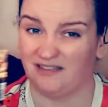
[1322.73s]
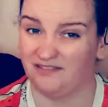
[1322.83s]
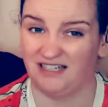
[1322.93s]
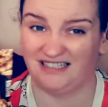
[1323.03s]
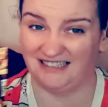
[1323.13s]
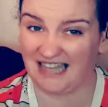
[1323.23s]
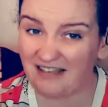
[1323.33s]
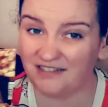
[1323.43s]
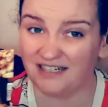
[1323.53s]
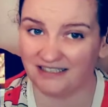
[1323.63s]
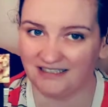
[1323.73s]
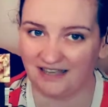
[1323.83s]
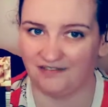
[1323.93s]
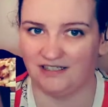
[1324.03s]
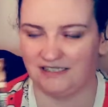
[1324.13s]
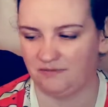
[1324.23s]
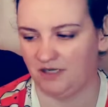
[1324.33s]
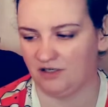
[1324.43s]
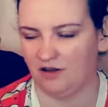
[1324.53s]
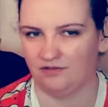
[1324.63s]
definitely
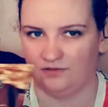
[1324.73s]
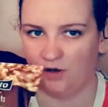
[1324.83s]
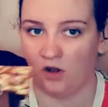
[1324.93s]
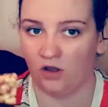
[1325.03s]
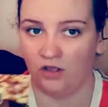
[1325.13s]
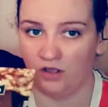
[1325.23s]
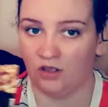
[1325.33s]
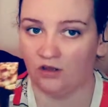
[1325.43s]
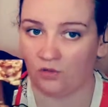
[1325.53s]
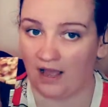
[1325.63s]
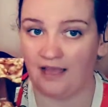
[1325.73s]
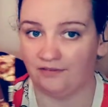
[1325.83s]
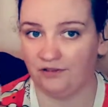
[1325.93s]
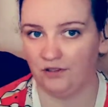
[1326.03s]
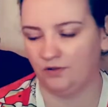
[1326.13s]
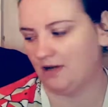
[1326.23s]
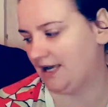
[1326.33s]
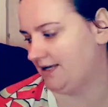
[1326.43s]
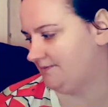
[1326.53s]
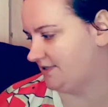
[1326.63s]
be enough for quite a few
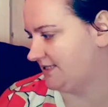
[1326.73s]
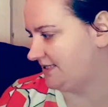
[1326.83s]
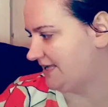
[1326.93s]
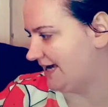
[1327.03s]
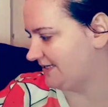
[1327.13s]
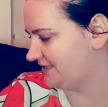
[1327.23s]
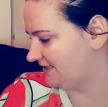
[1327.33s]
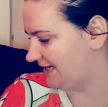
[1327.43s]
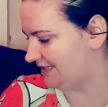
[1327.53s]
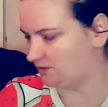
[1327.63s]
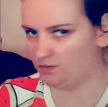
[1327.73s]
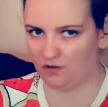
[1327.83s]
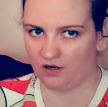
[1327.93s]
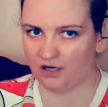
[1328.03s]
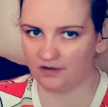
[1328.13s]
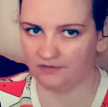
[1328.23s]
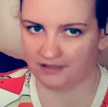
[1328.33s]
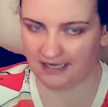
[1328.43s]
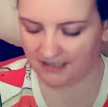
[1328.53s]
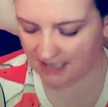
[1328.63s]
snacks at work
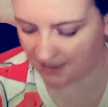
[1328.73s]
in the next